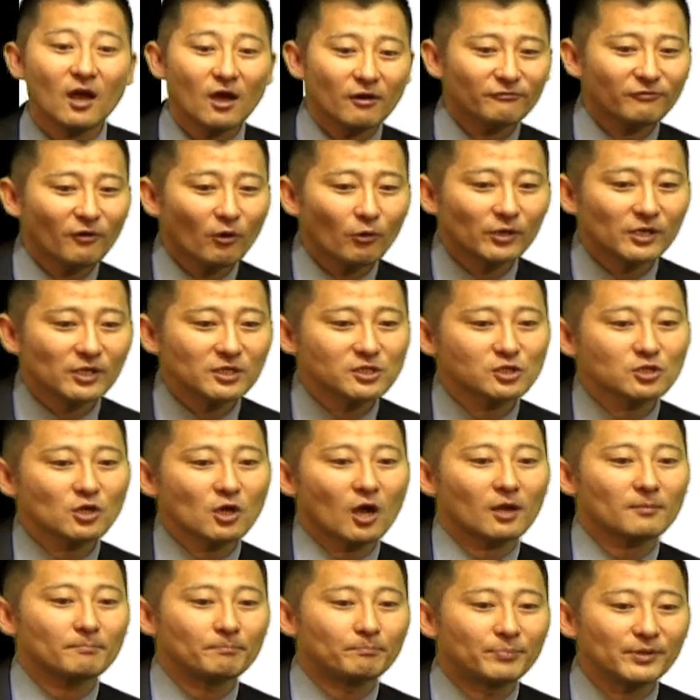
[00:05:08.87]
focused
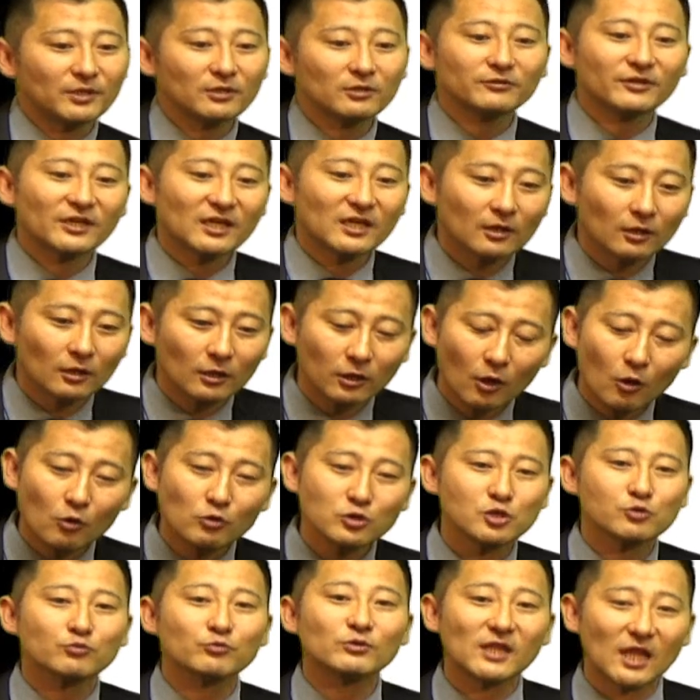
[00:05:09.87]
on building
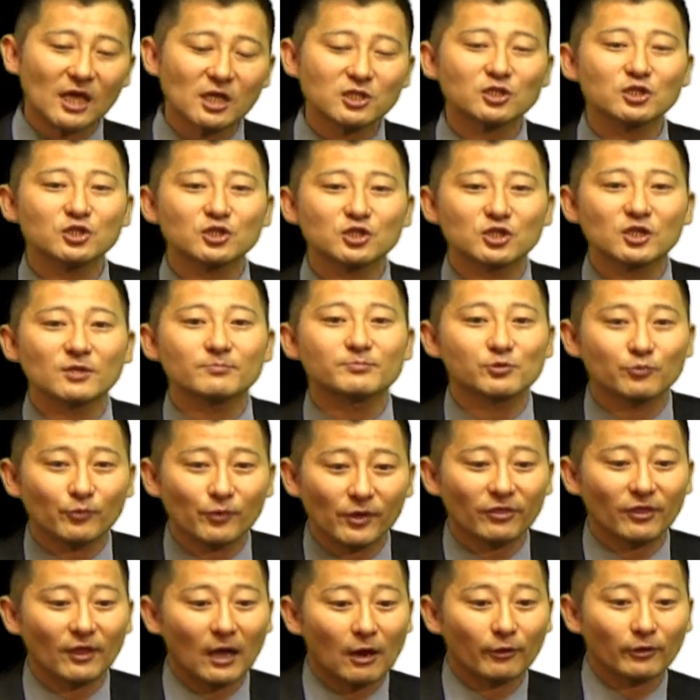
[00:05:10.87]
close relationships
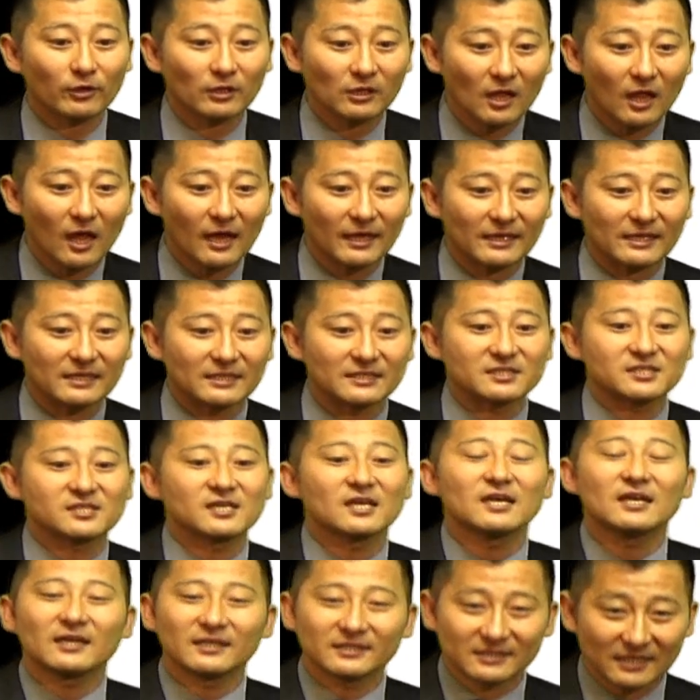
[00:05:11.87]
with our clients.
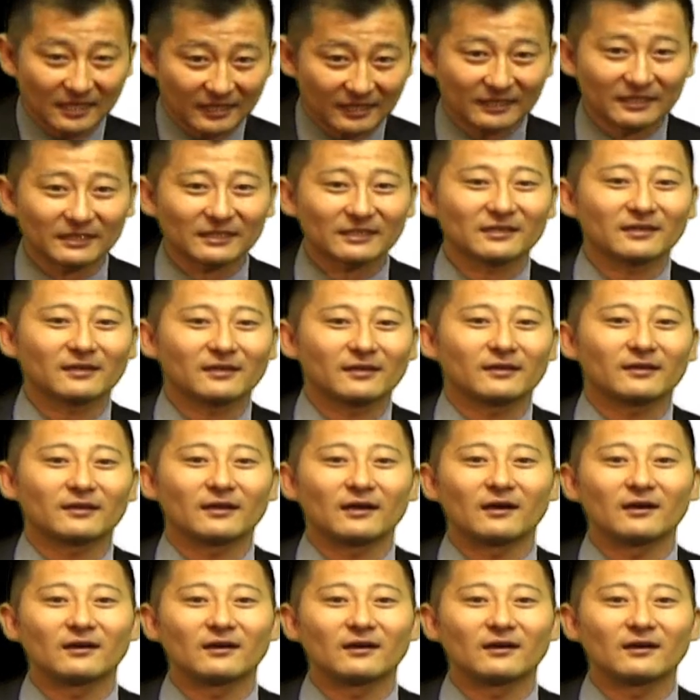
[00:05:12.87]
Da da da da da.